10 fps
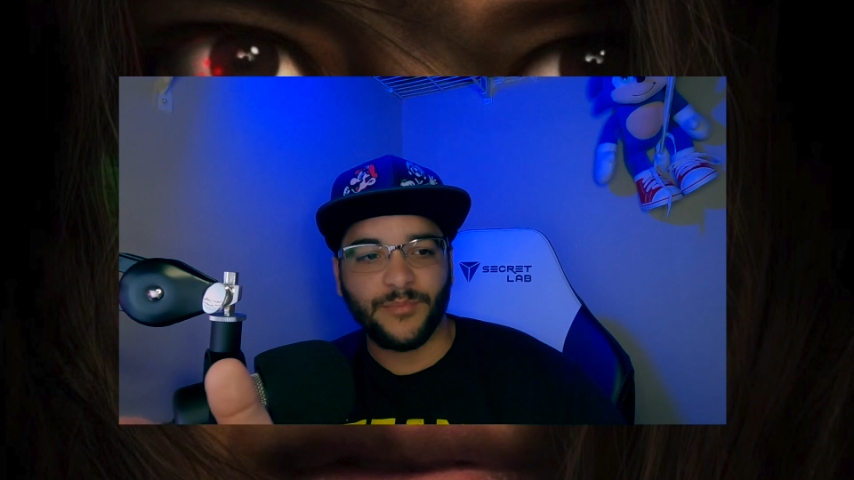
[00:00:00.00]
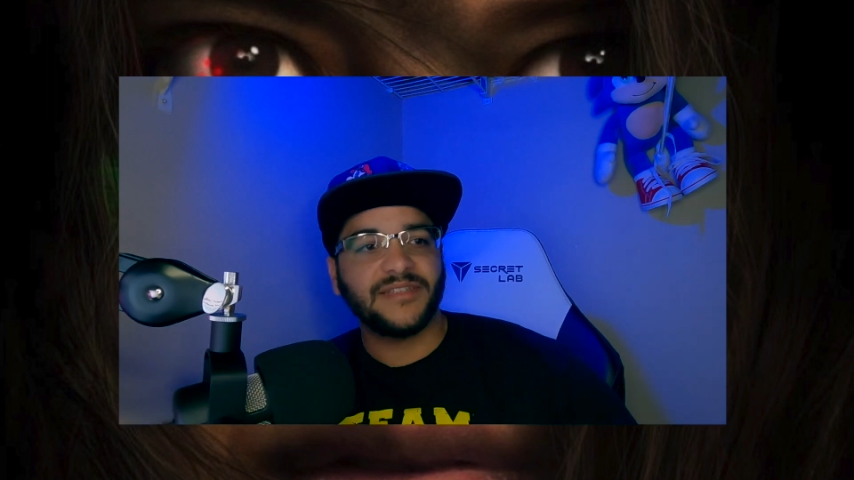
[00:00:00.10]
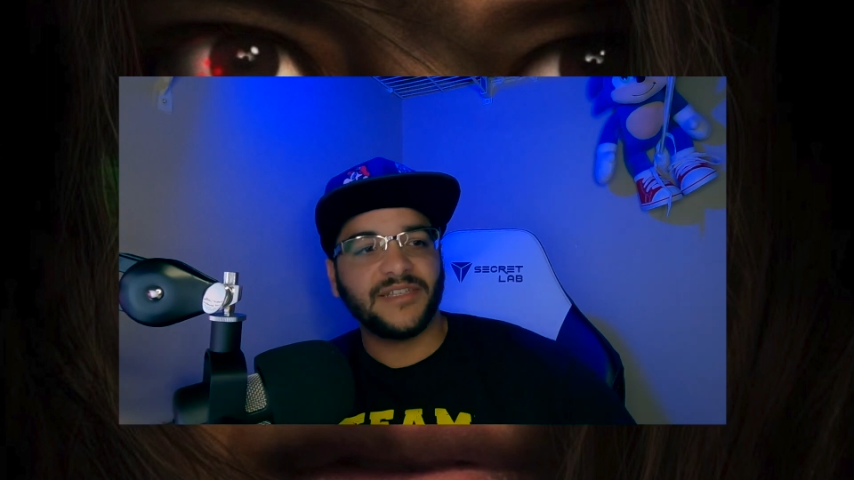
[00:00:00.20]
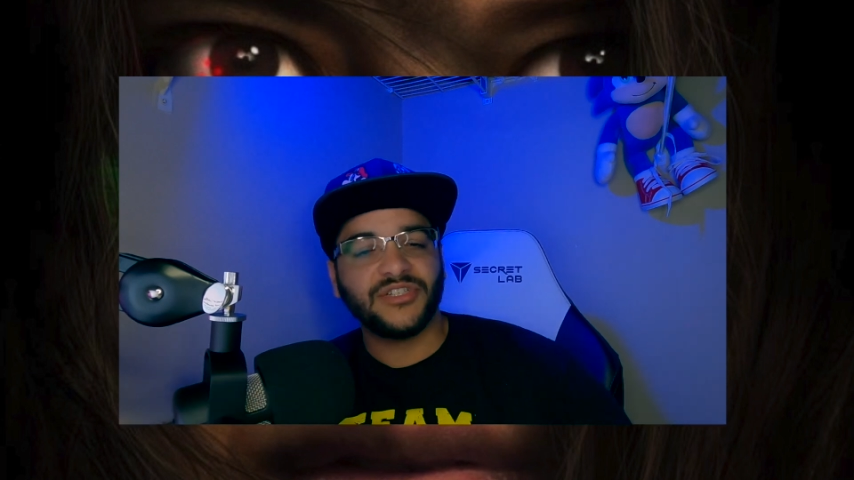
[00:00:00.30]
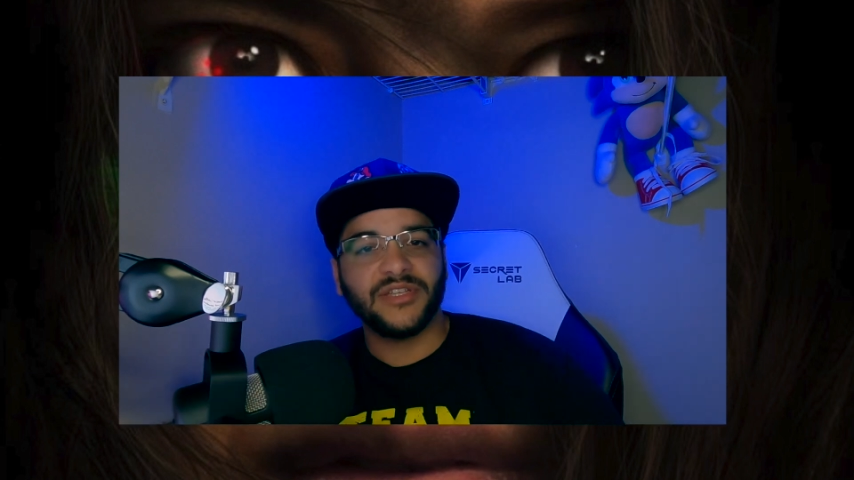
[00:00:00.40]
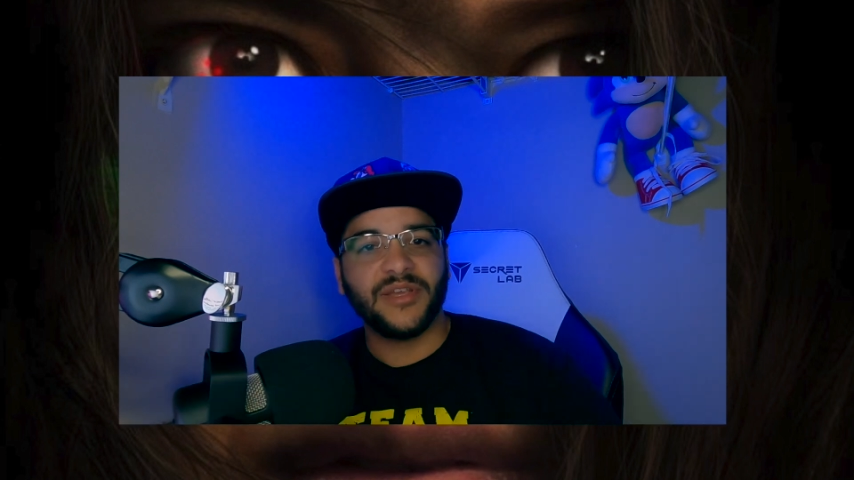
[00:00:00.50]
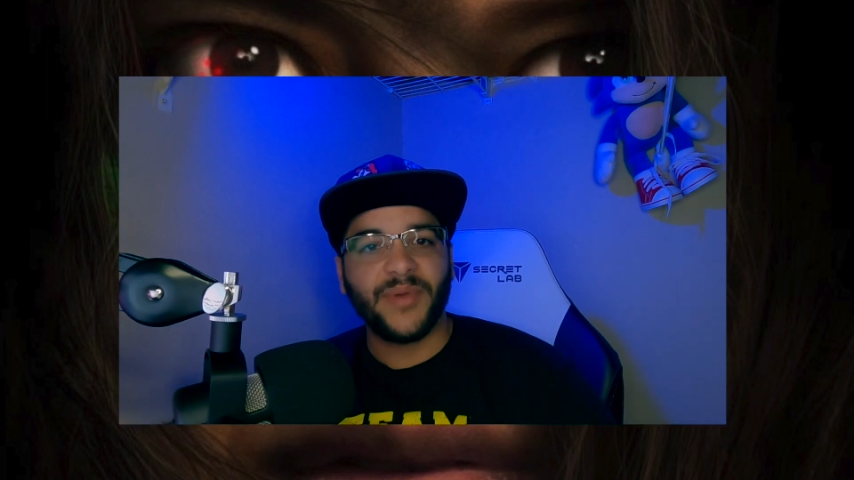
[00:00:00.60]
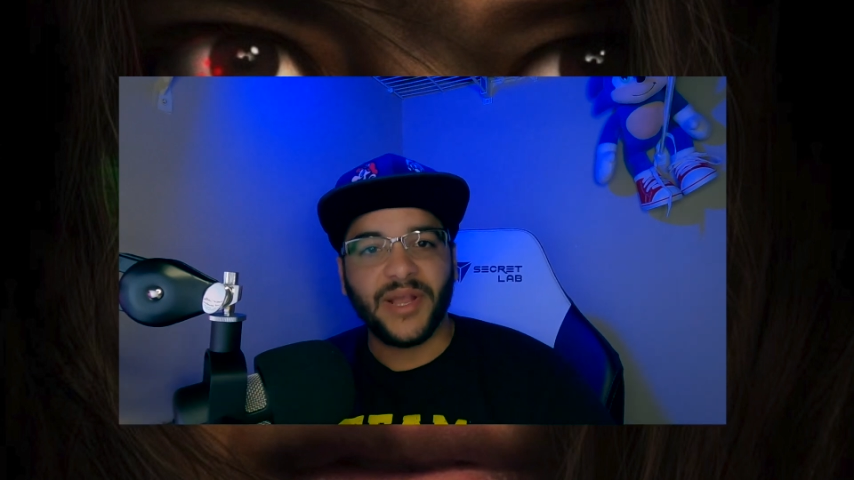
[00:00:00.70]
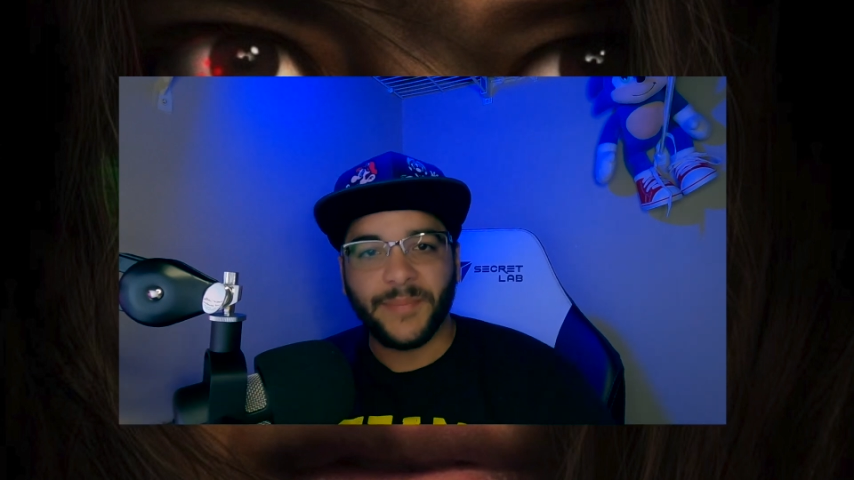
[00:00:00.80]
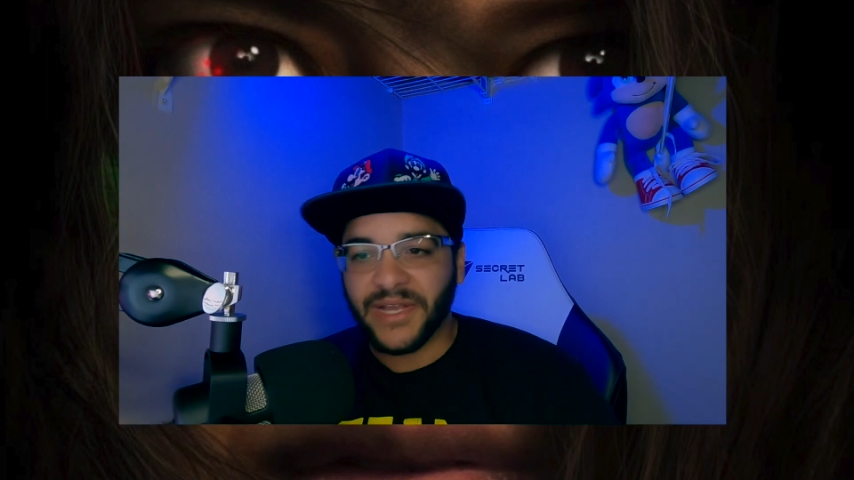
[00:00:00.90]
essentially a
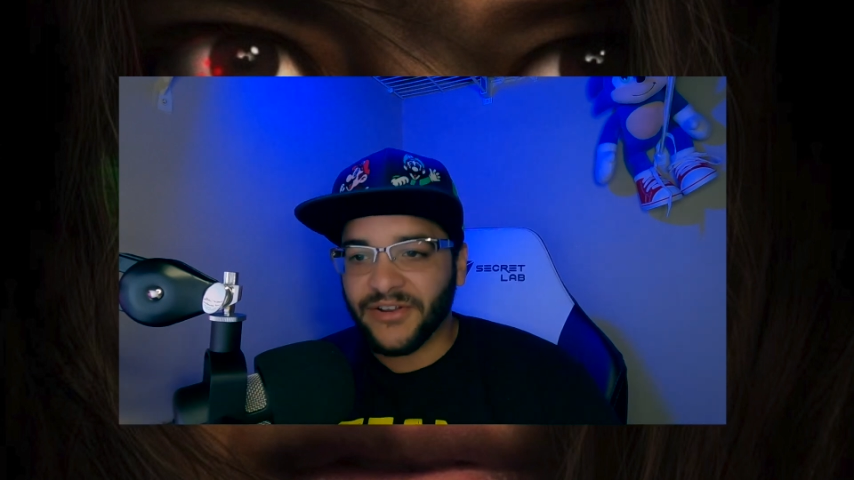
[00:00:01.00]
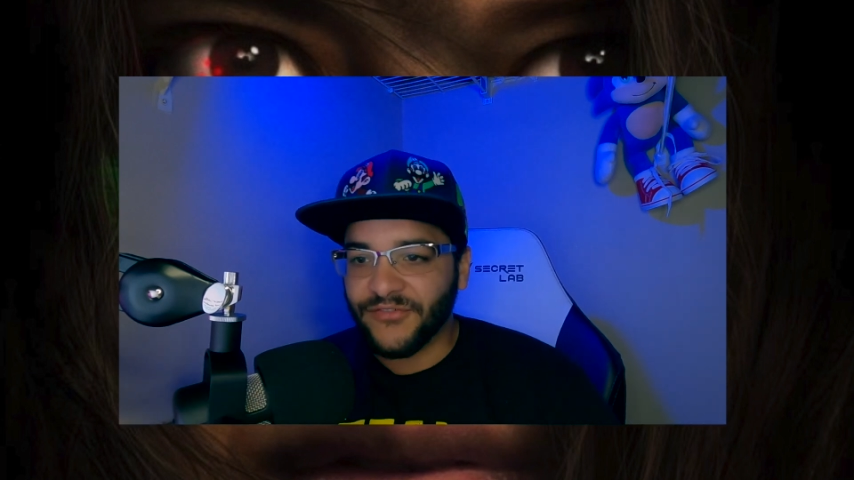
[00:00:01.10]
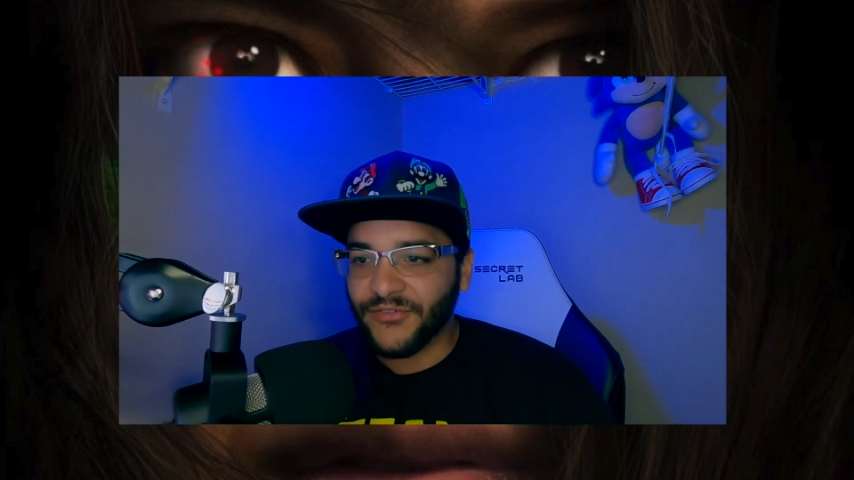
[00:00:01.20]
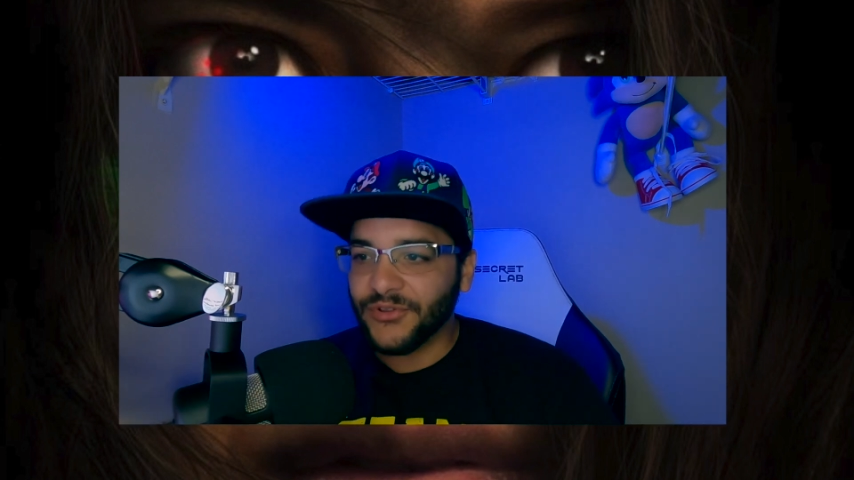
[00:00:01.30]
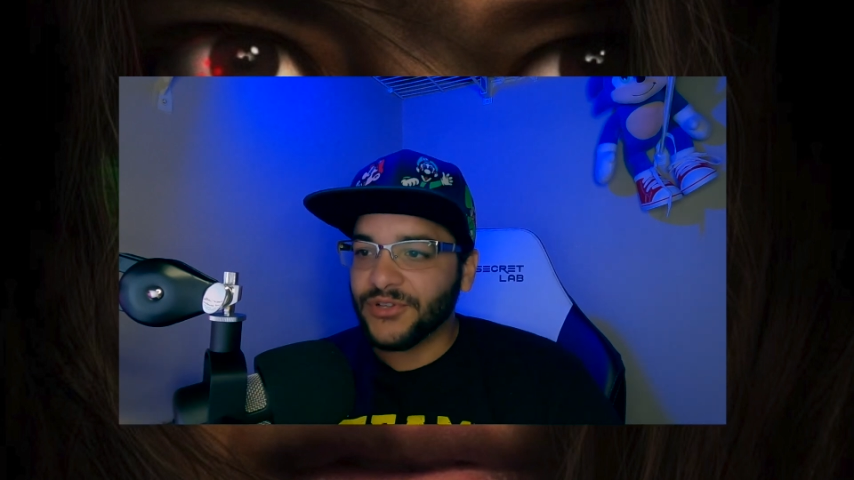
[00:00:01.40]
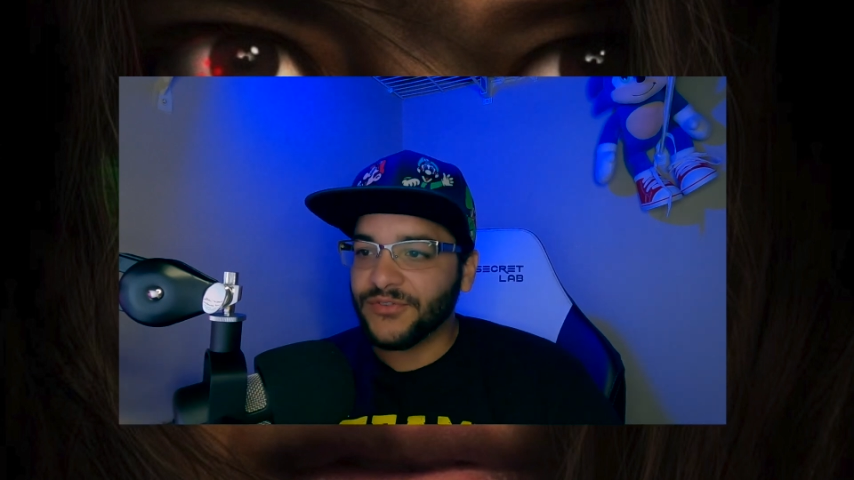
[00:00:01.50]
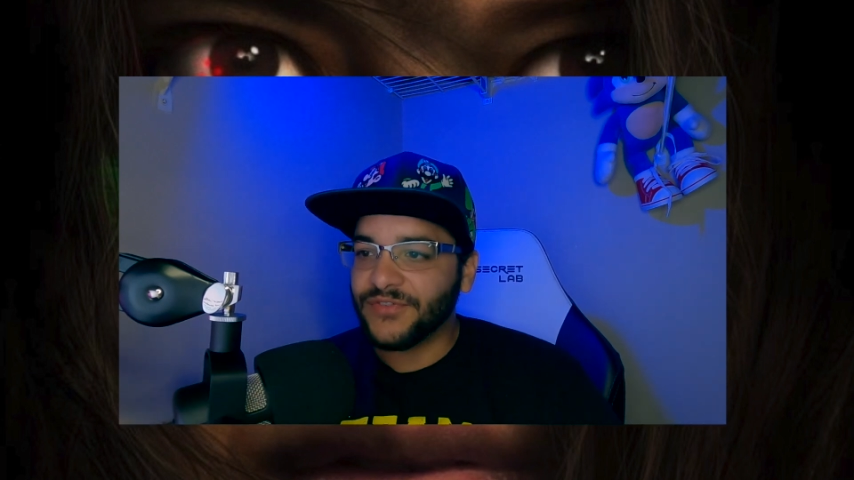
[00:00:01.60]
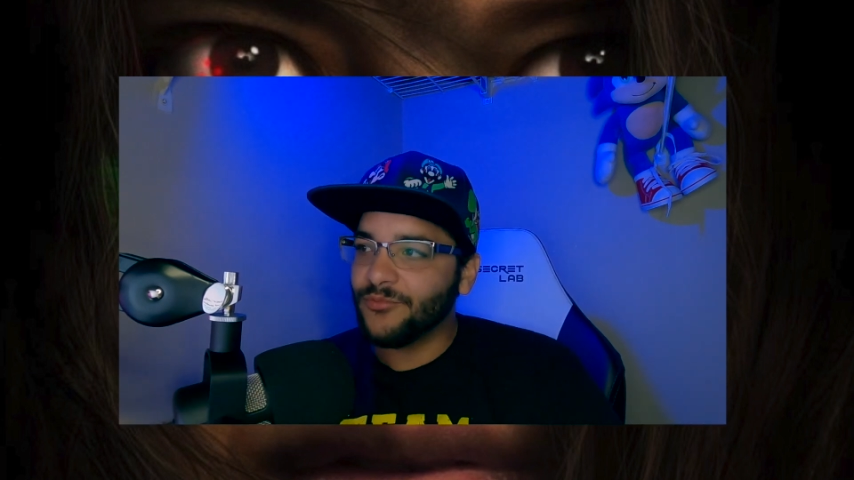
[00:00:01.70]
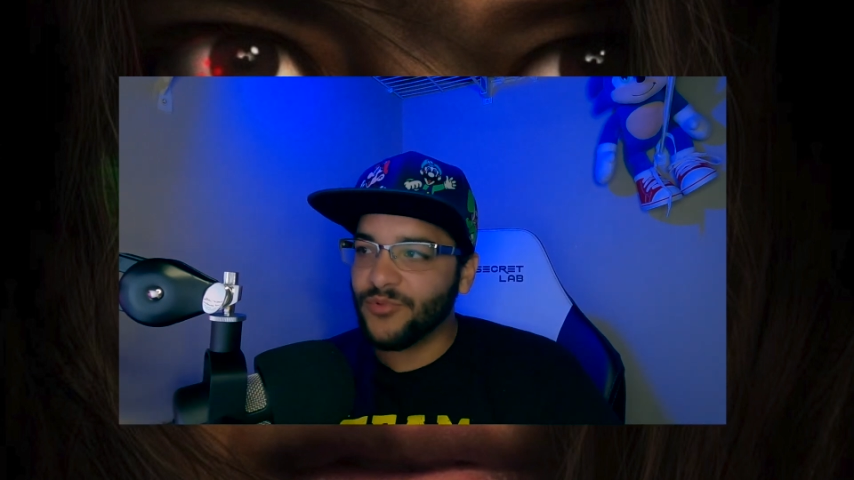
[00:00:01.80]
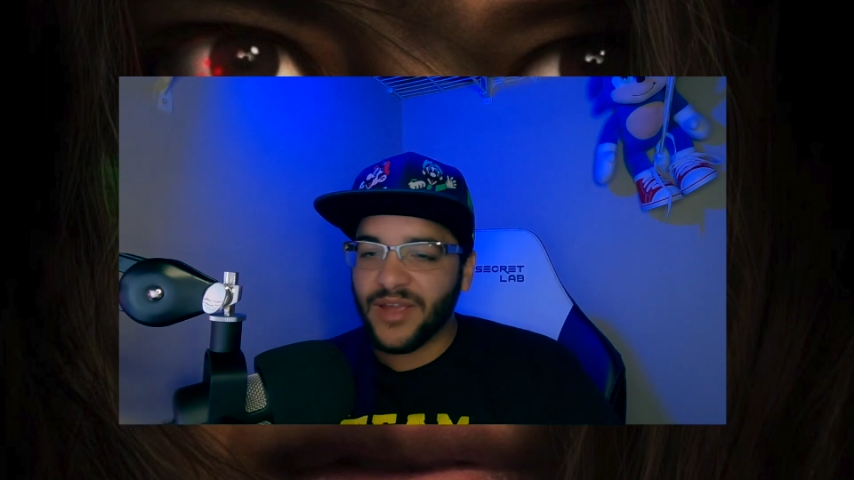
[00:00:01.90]
backpack full
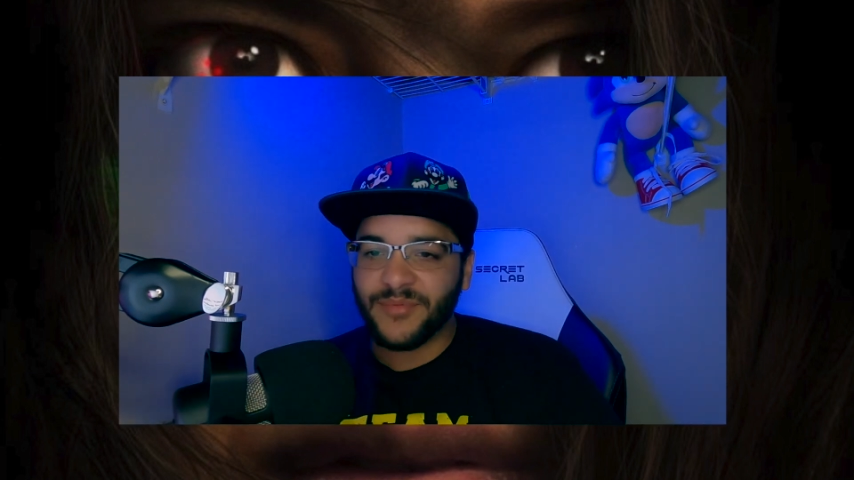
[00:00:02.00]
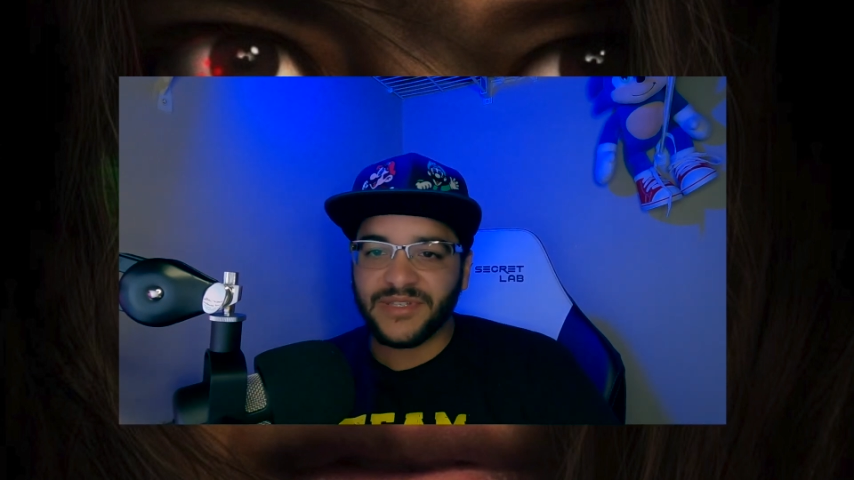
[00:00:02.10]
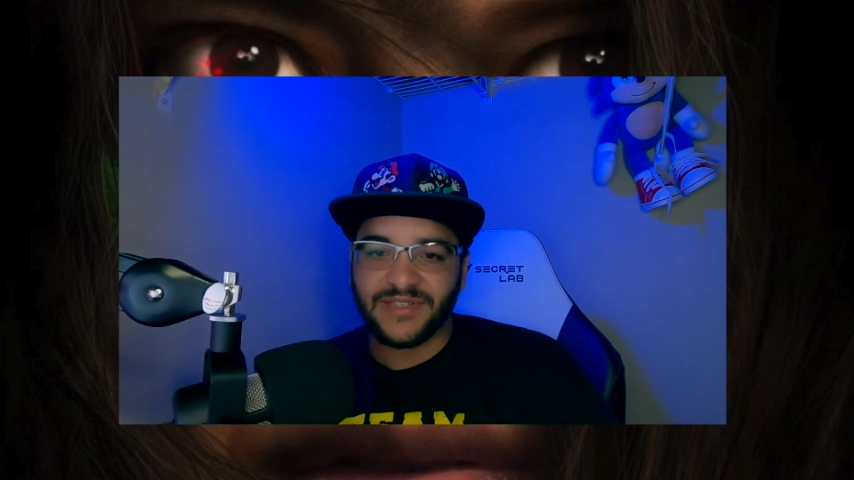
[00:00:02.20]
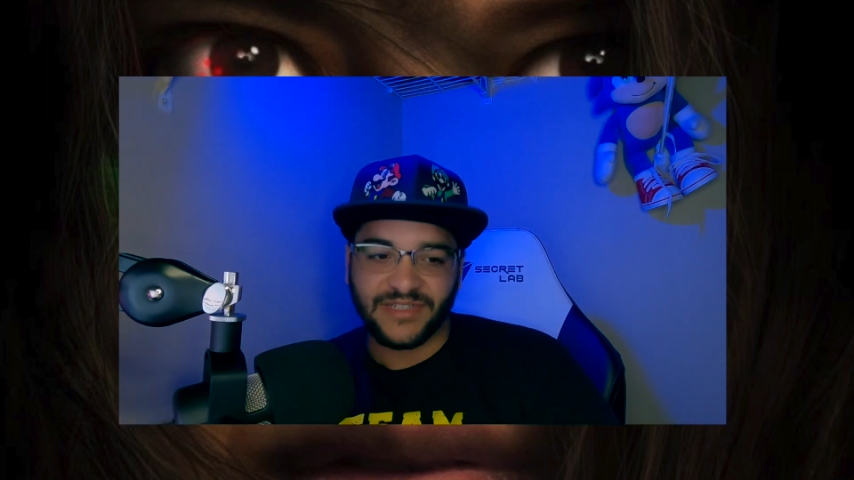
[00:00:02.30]
of rabbits,